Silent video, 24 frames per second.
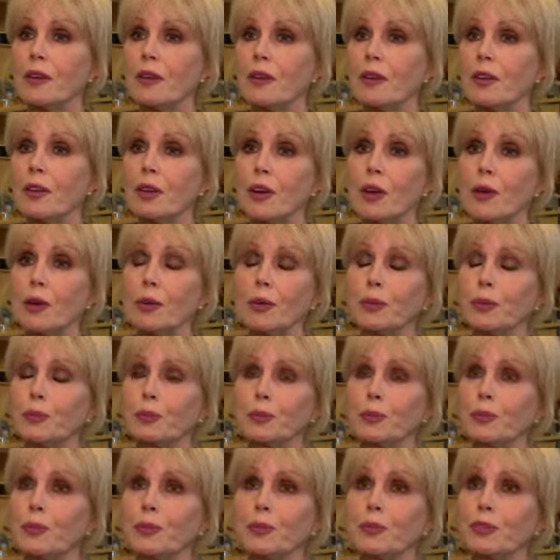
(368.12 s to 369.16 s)
You know,
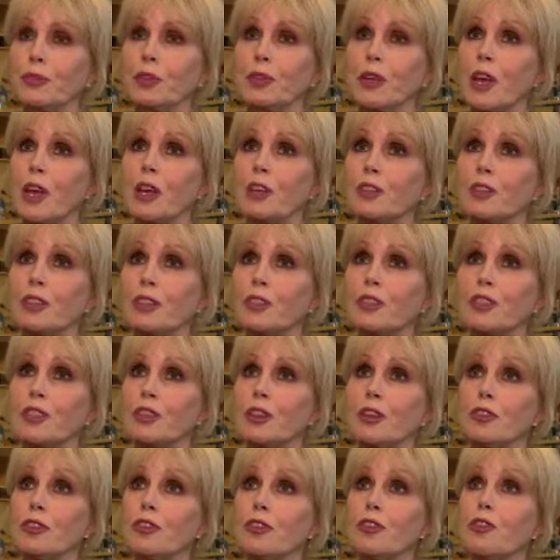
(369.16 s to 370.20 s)
just
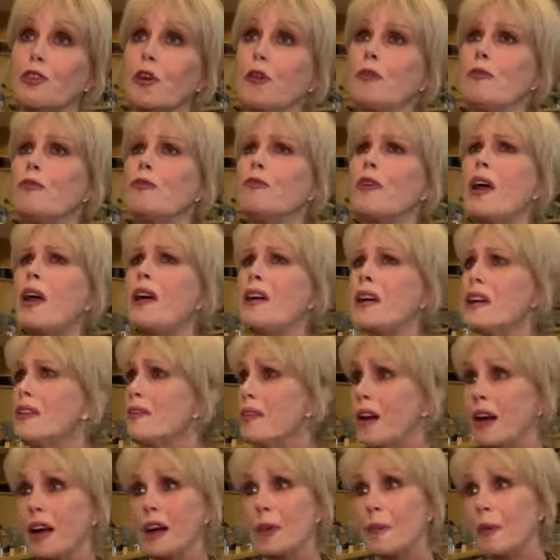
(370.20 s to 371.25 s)
do your very,
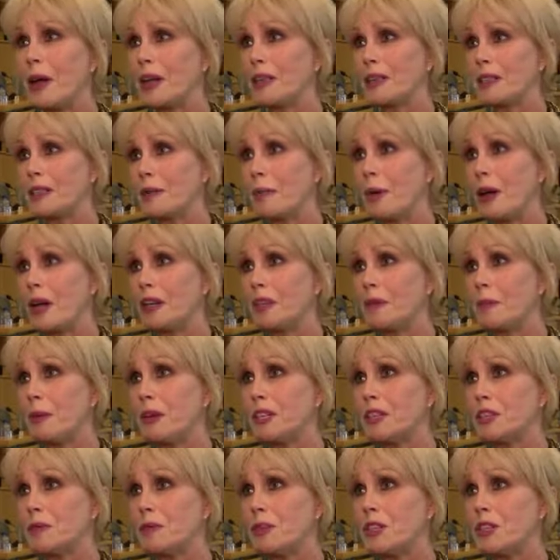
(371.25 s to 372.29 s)
very best to buy the
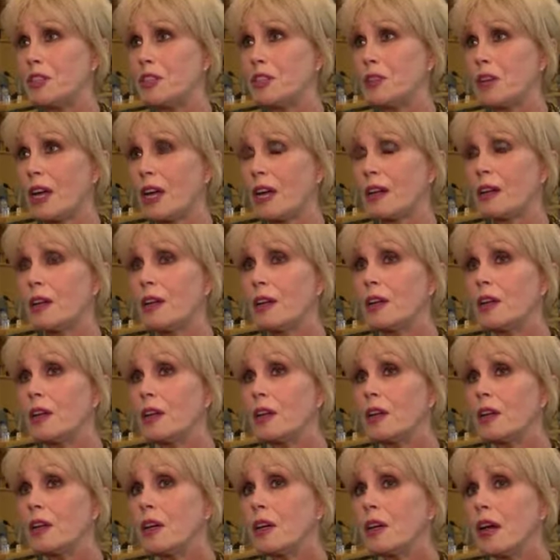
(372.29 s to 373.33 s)
best meat you can.
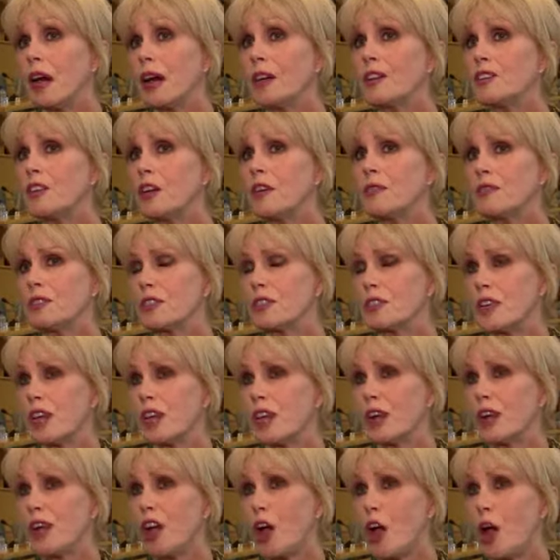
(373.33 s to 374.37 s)
And don't
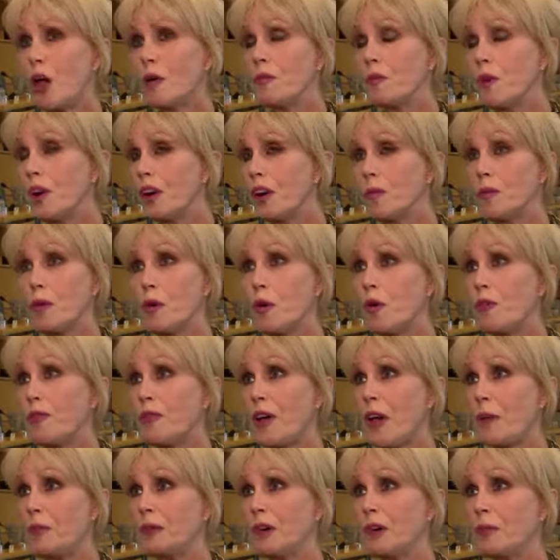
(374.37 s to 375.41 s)
say, we're a poor
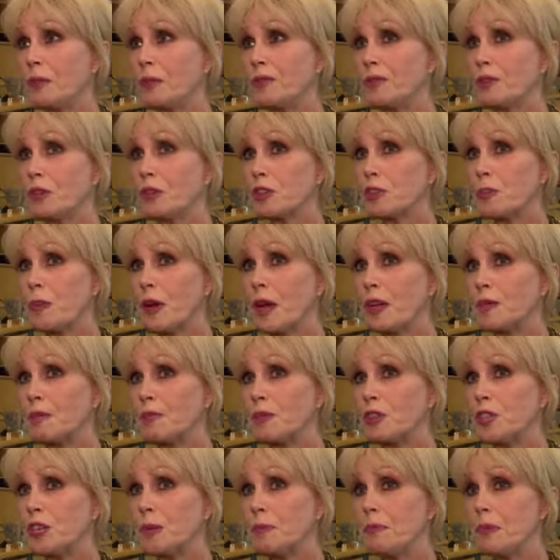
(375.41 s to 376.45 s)
family, we've got to buy
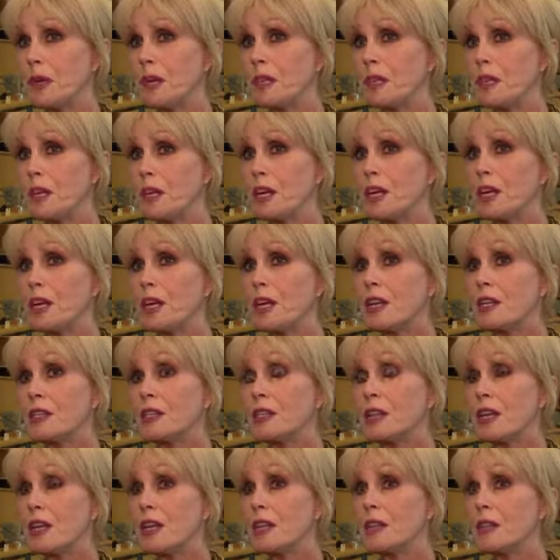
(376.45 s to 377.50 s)
cheap meat.
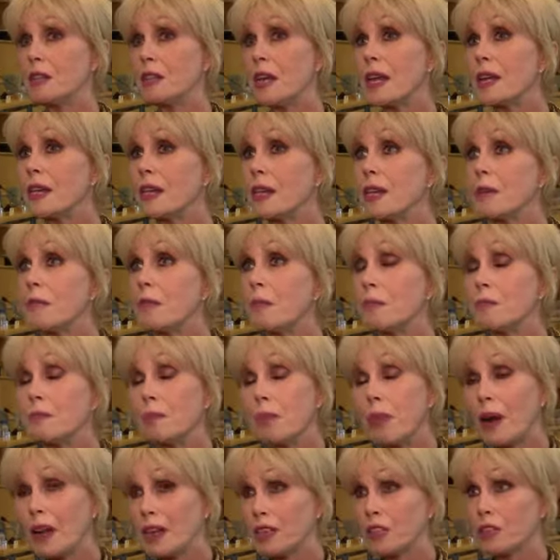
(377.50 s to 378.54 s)
Say, then
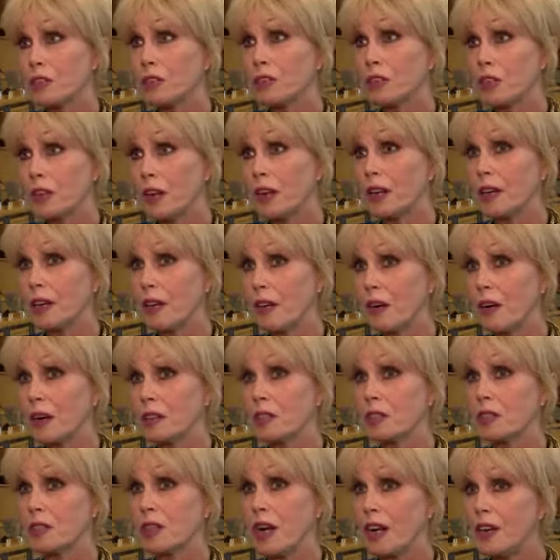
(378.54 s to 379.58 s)
bless your darling
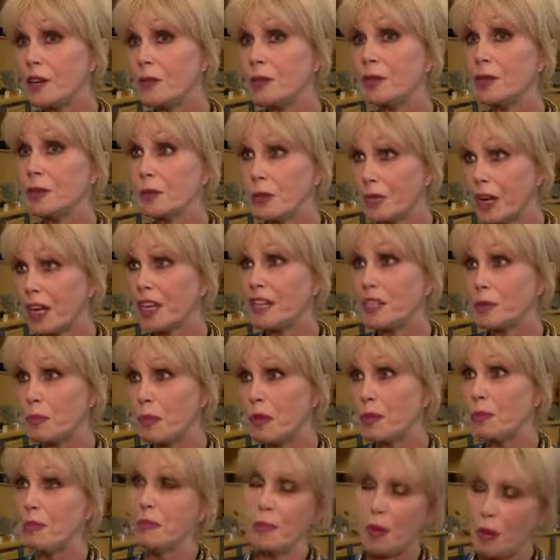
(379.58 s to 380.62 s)
hearts, I know what it was like to
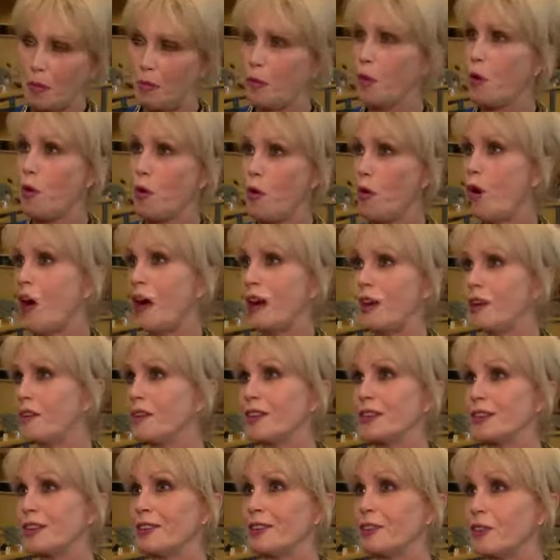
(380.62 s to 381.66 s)
be poor. I know
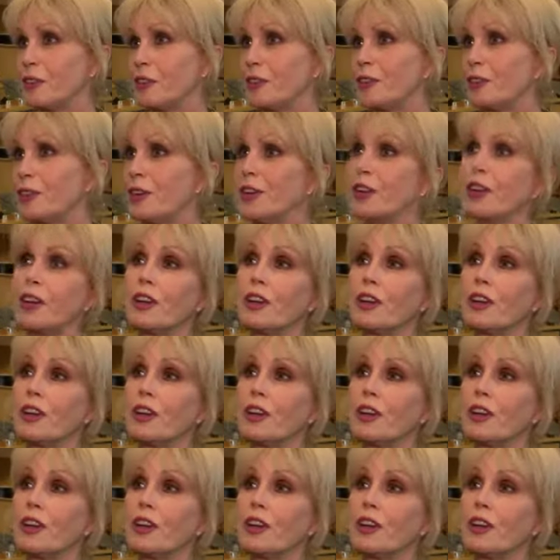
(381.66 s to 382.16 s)
that sounds odd.